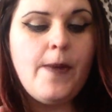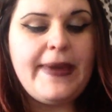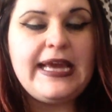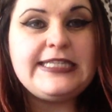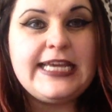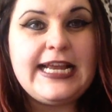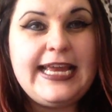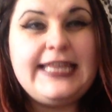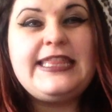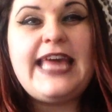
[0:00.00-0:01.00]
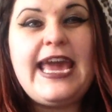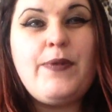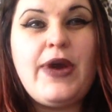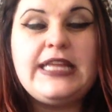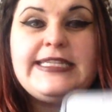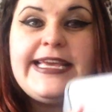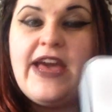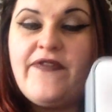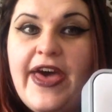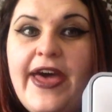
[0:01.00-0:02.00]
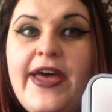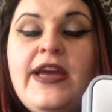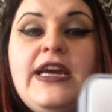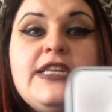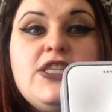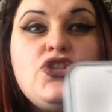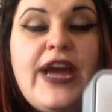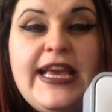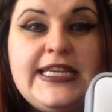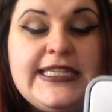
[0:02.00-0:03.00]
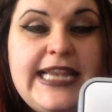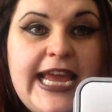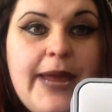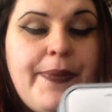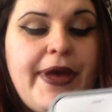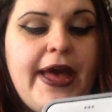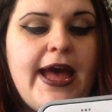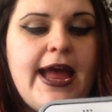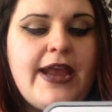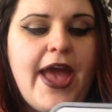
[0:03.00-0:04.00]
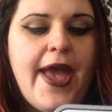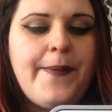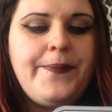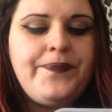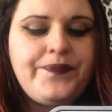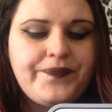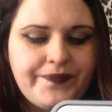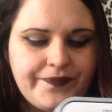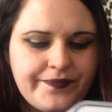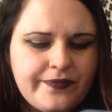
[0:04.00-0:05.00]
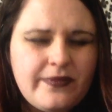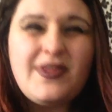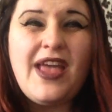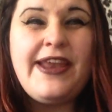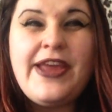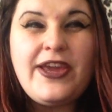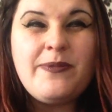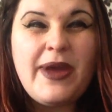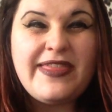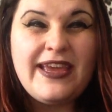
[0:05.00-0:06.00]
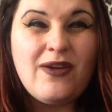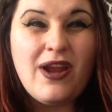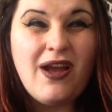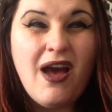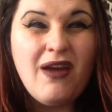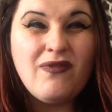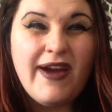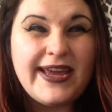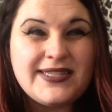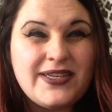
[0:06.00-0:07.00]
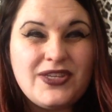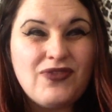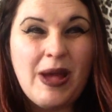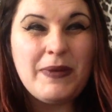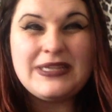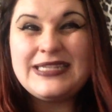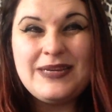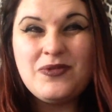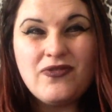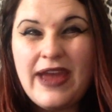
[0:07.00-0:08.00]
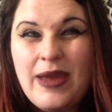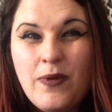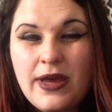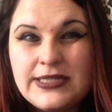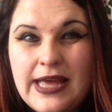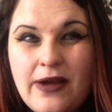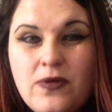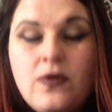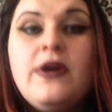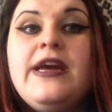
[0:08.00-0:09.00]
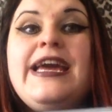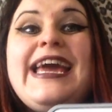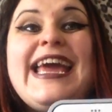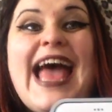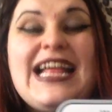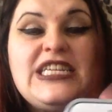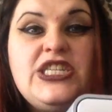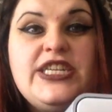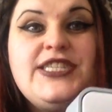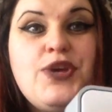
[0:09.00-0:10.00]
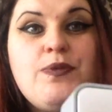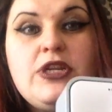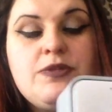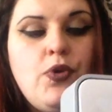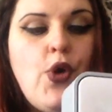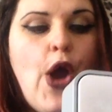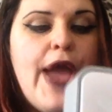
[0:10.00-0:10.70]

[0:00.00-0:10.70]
Basically, they work together to track your sleep. And I know you might think, oh right, so you track my sleep, great, why is that cool? It actually does so much more.